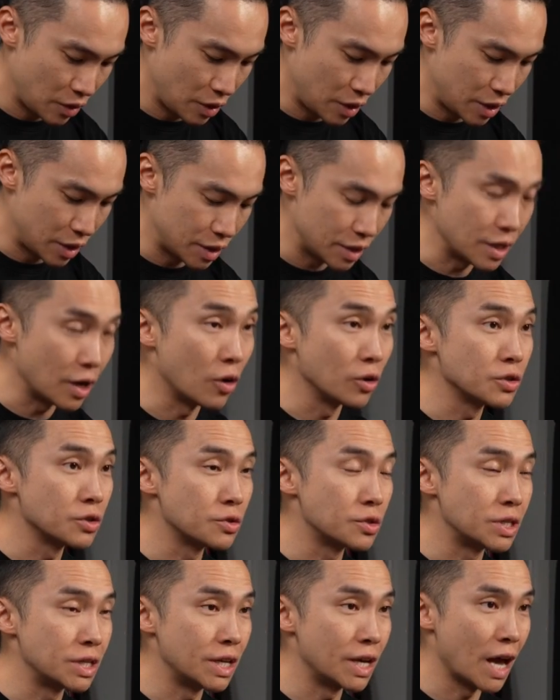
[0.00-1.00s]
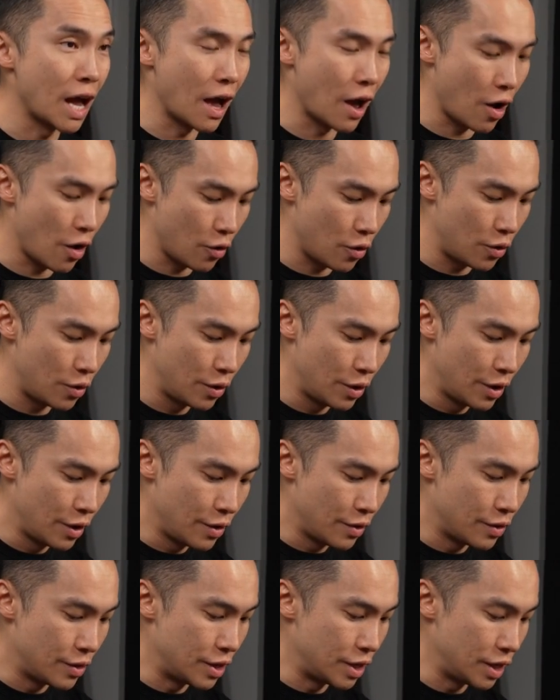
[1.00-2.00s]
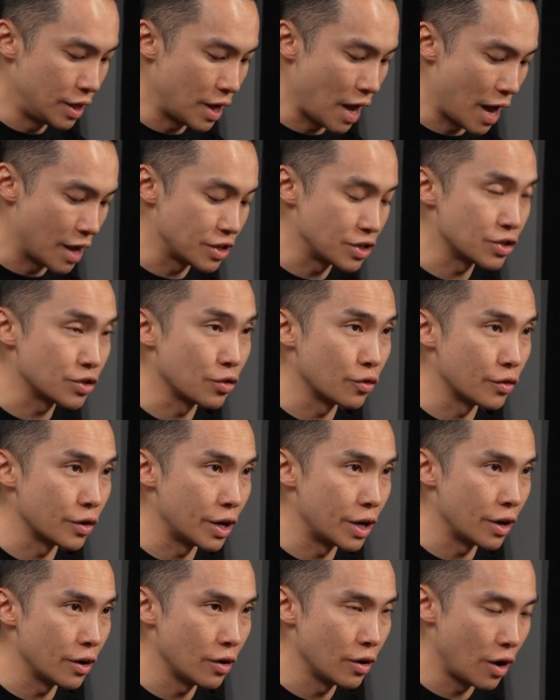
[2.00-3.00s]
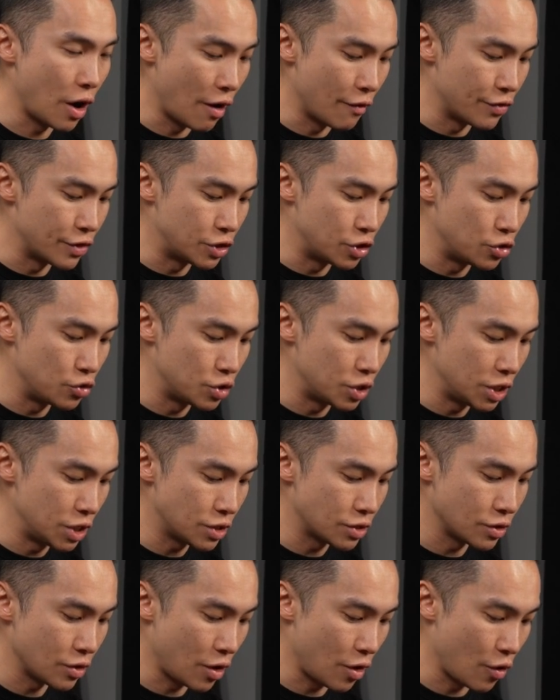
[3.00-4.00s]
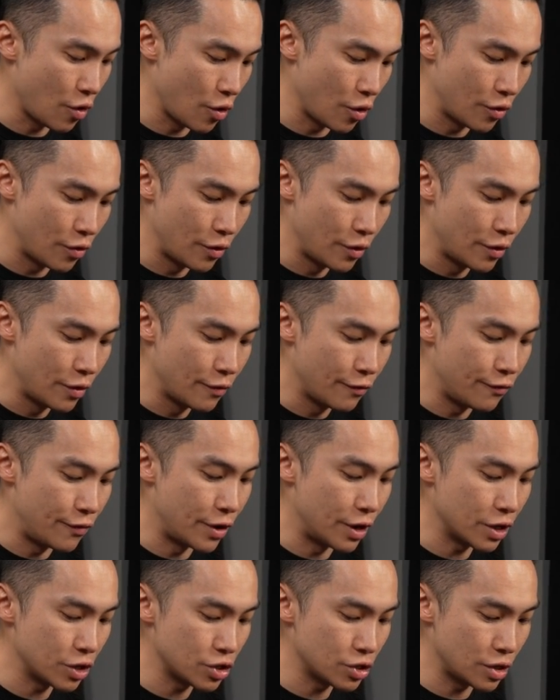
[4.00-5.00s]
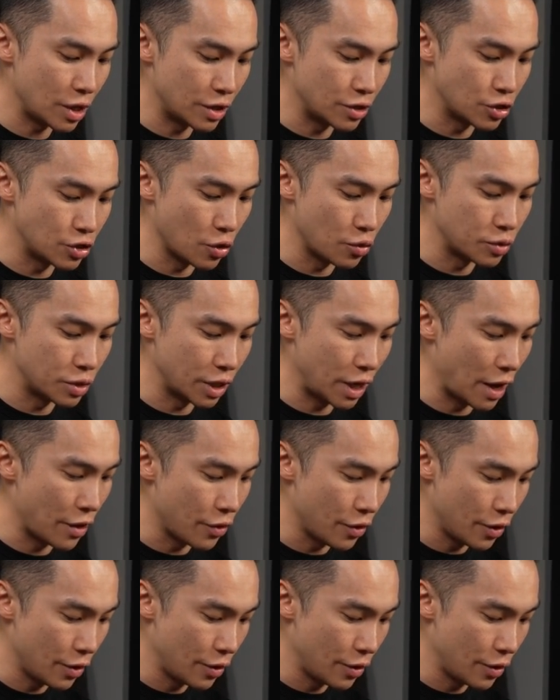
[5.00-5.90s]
You can also see how the edges over here of the two sheets are finished and sewn together